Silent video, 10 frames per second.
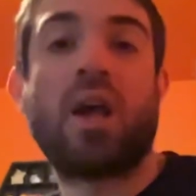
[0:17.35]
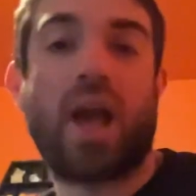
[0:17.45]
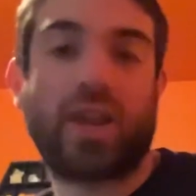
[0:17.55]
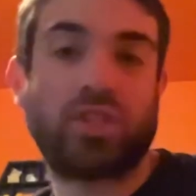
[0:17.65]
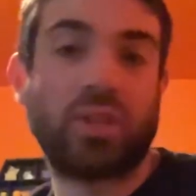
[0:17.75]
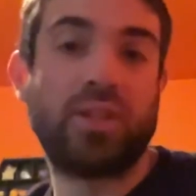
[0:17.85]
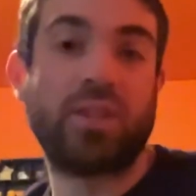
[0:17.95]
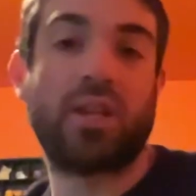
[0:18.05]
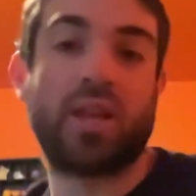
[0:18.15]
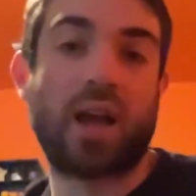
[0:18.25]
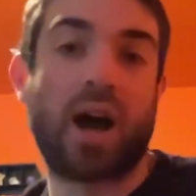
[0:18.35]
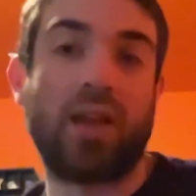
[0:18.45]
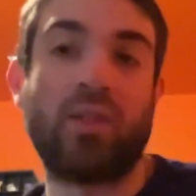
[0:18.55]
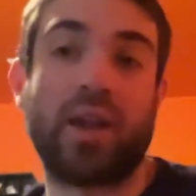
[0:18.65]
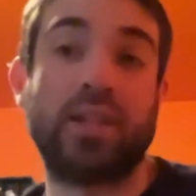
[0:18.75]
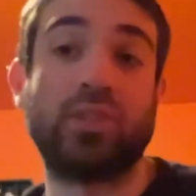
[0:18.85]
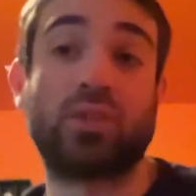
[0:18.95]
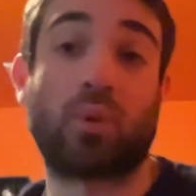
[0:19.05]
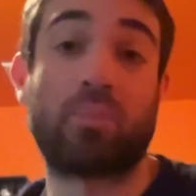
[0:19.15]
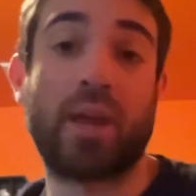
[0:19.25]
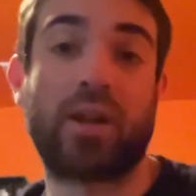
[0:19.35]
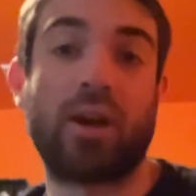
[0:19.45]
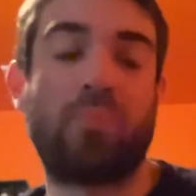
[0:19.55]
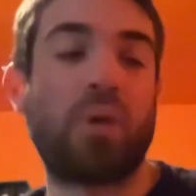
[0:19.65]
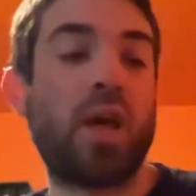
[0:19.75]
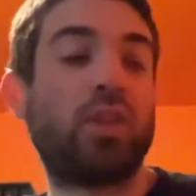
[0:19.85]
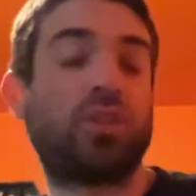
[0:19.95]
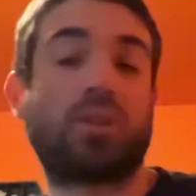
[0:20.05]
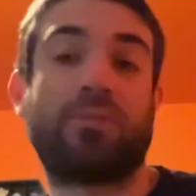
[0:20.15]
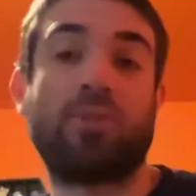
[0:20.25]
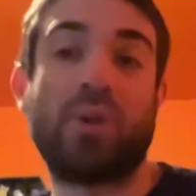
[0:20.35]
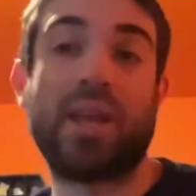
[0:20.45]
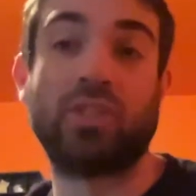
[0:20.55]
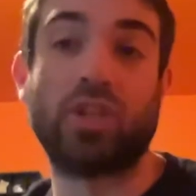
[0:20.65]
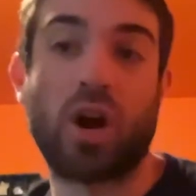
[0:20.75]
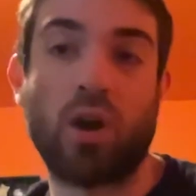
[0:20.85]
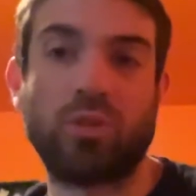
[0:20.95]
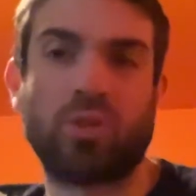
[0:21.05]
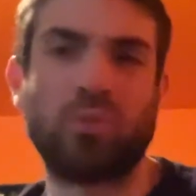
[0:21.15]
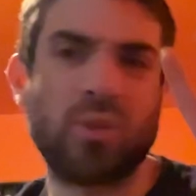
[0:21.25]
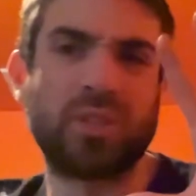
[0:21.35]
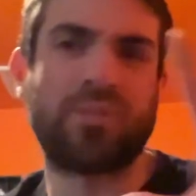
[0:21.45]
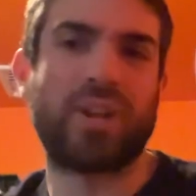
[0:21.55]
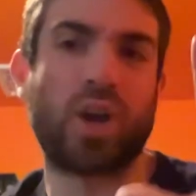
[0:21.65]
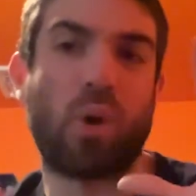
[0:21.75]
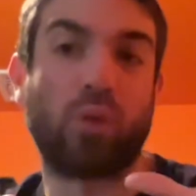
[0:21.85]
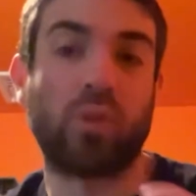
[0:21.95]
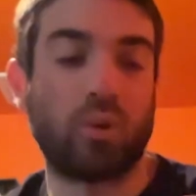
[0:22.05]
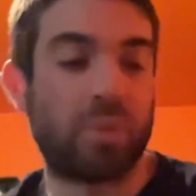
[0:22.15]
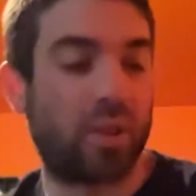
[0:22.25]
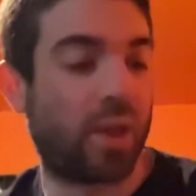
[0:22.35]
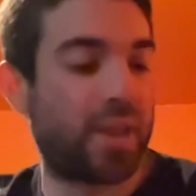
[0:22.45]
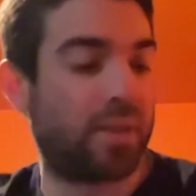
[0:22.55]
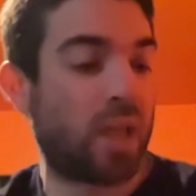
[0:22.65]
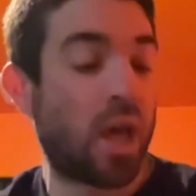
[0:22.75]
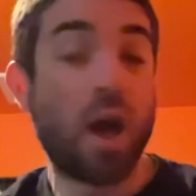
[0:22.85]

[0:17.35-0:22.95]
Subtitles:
I actually did a online in-store pickup just a few days ago, so I'm doing this video a little bit late.